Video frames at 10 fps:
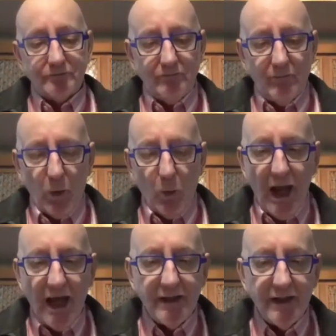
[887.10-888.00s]
we
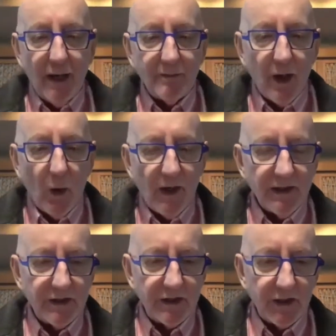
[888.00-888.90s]
ended up going
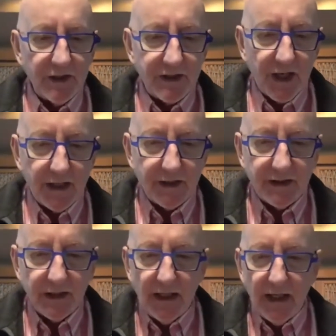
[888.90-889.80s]
to the States.
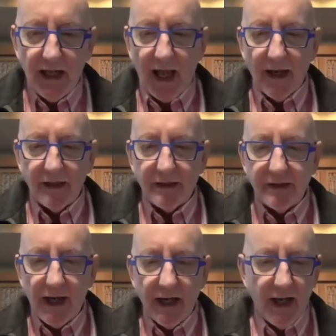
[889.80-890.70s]
And
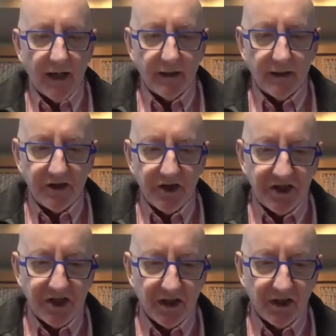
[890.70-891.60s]
again, just
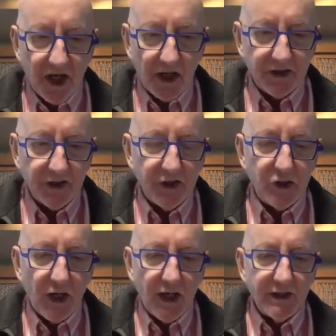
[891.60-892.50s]
to cut to the
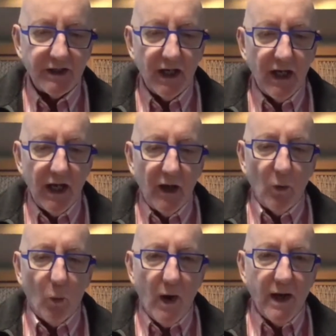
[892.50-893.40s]
chase,
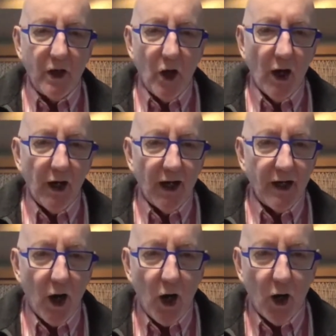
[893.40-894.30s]
we got a
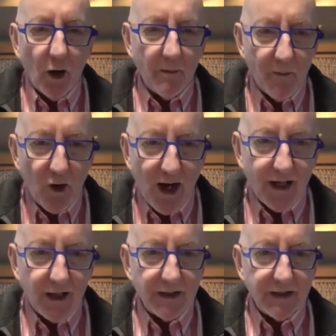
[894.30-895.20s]
car
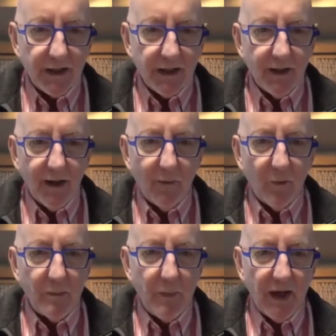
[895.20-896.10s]
miraculously and
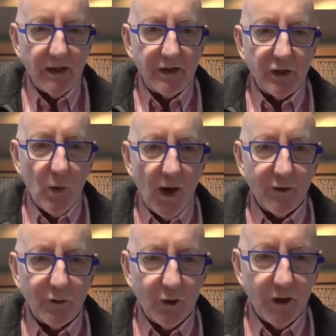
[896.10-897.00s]
we paid
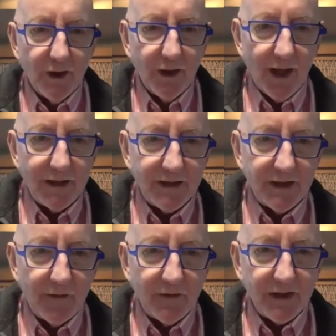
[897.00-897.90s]

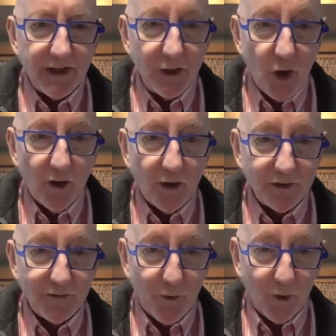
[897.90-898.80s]
$270
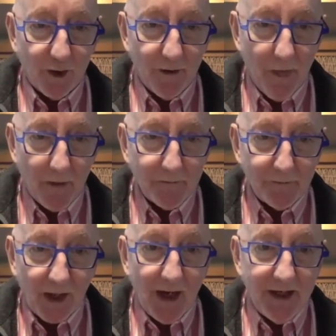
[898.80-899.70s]
for it.
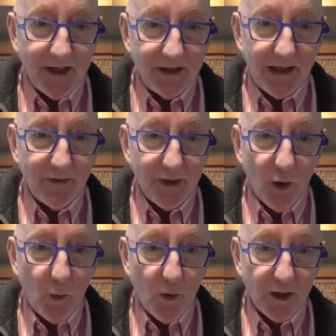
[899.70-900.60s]
And I didn't even know
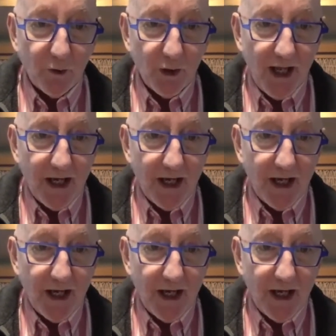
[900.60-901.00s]
whether it had an